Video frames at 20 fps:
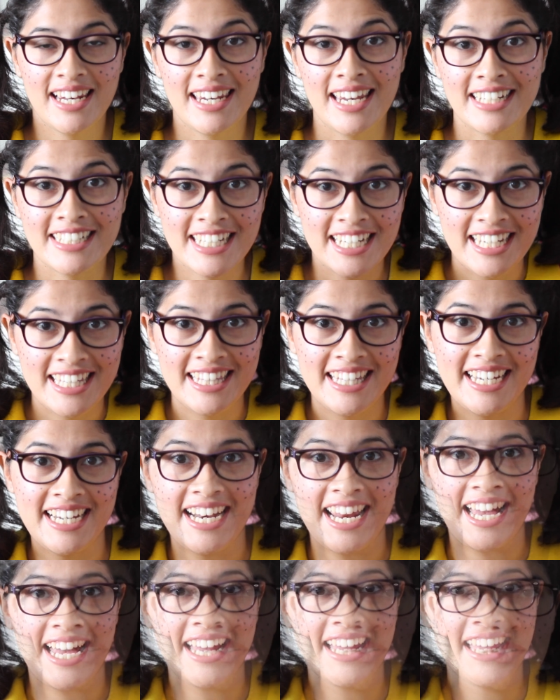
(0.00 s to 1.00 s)
La
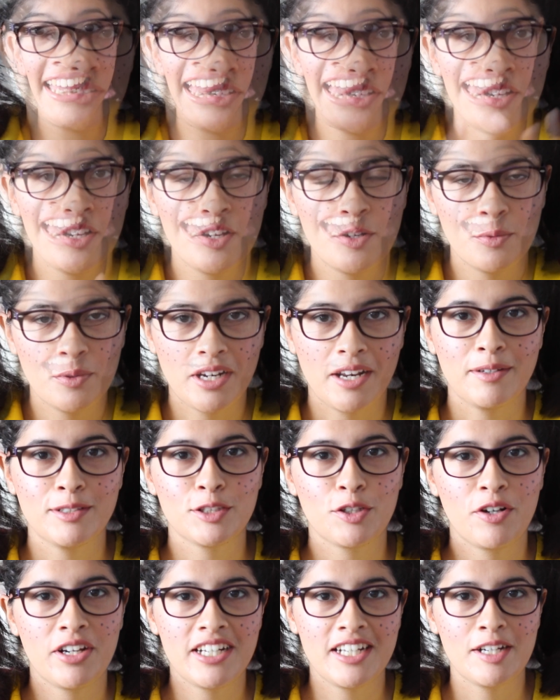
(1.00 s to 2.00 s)
Chilindrina. When I
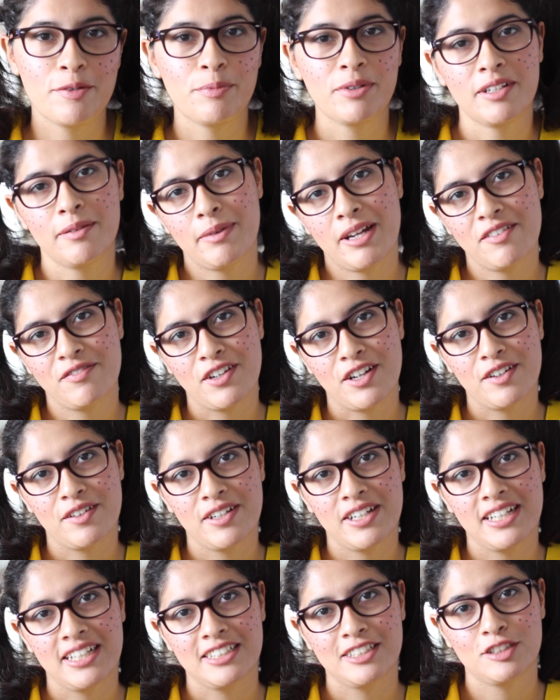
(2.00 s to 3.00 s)
was growing up, one of my
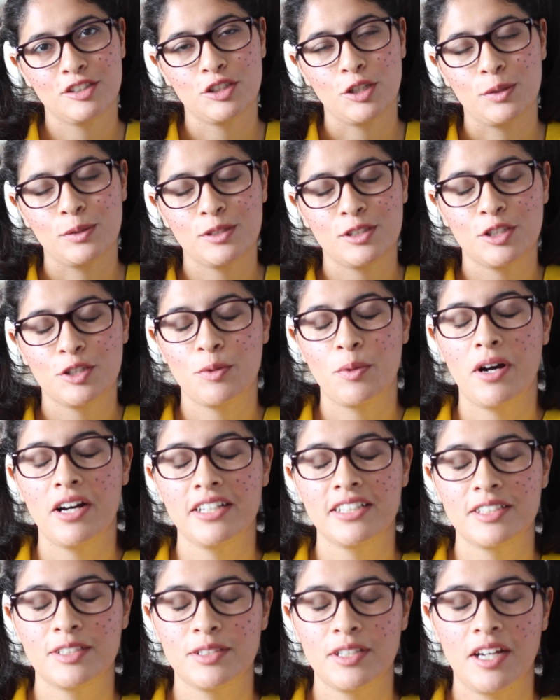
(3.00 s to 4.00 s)
favorite shows to
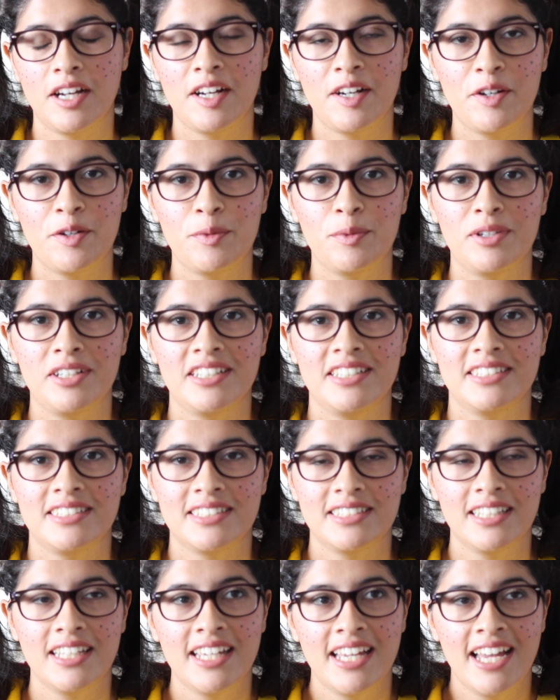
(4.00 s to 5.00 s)
watch
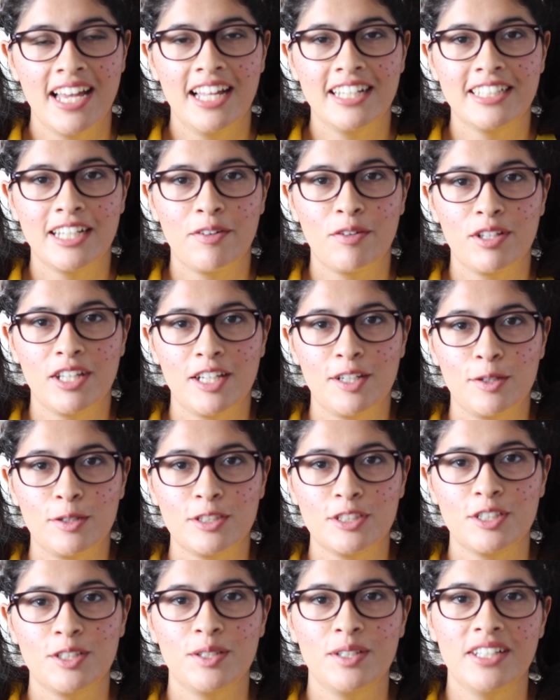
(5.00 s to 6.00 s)
was El Chavo del
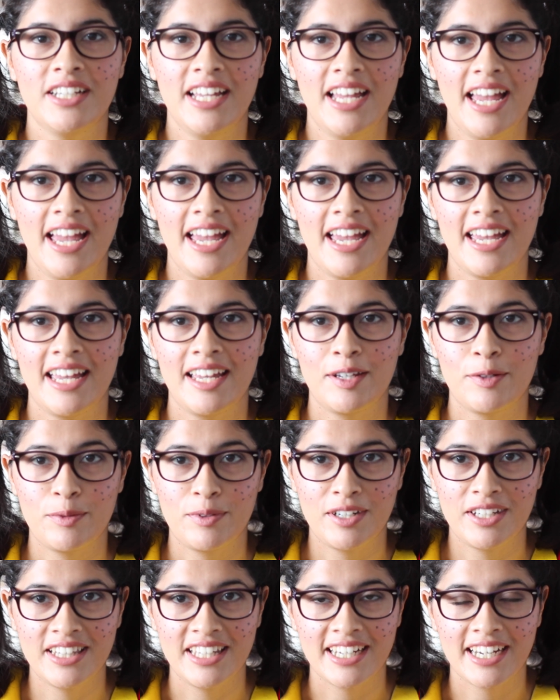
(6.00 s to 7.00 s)
Ocho, and
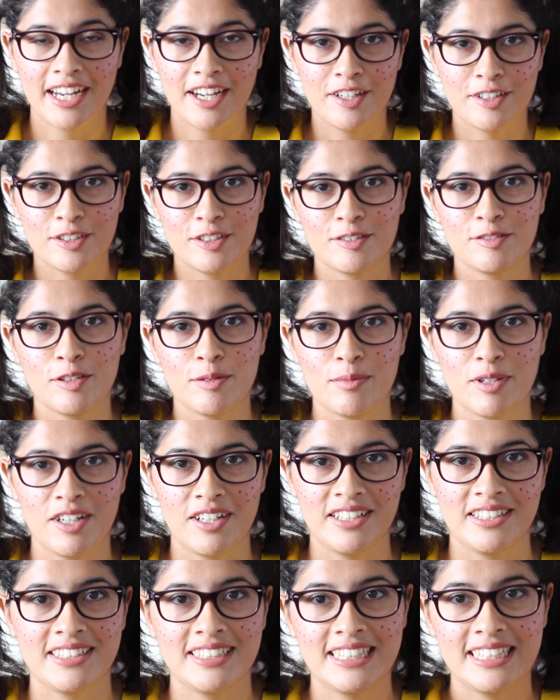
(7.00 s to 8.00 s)
one of the characters from
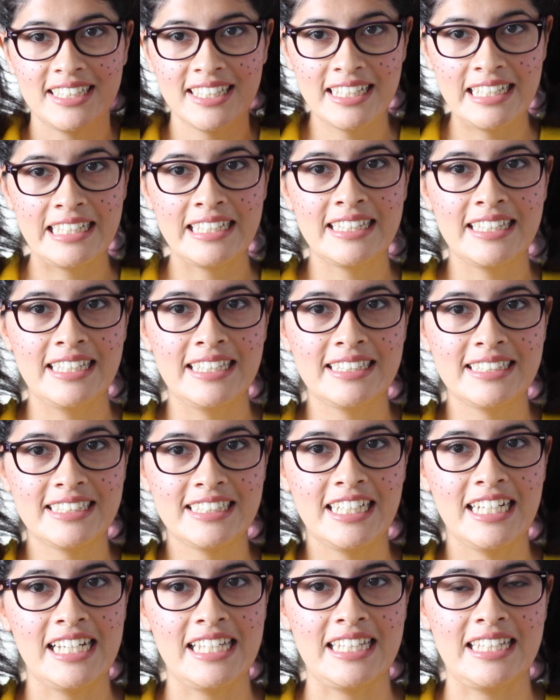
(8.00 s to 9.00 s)
there is La
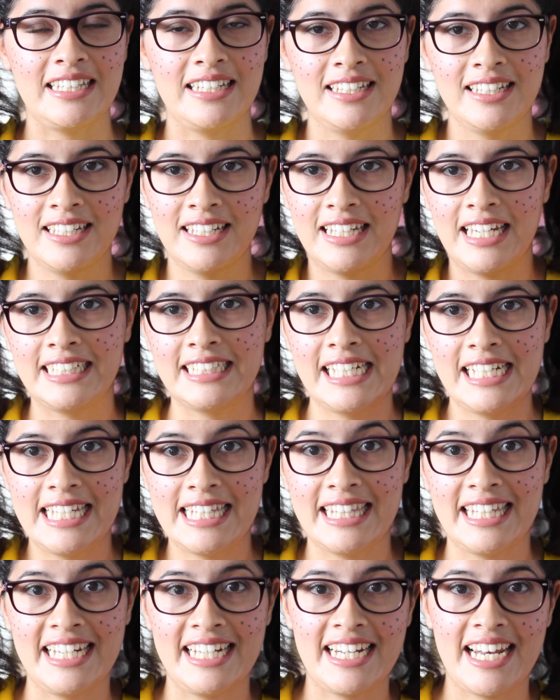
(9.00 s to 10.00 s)

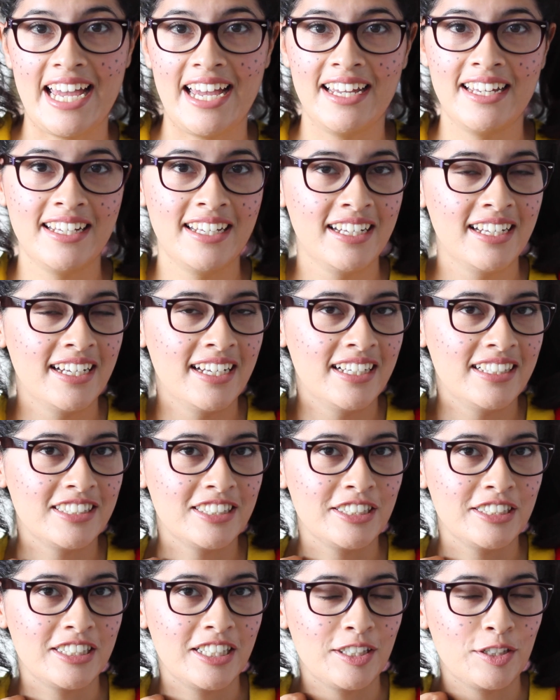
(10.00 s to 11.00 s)
Chilindrina, and
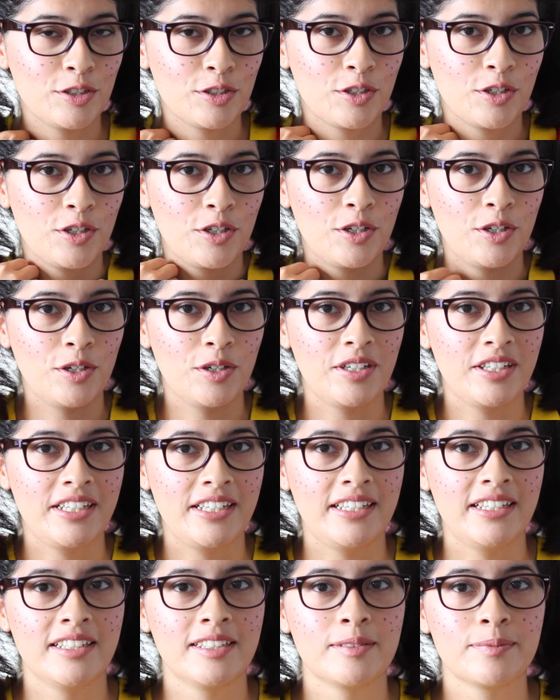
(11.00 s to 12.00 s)
she's a little girl,
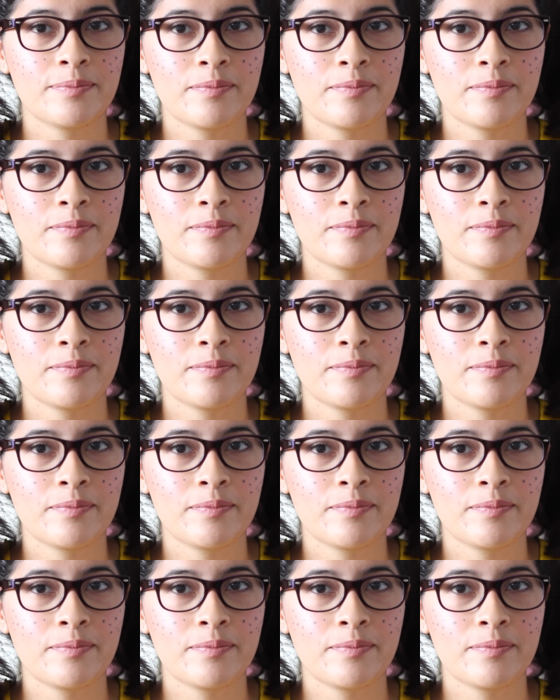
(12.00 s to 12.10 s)
and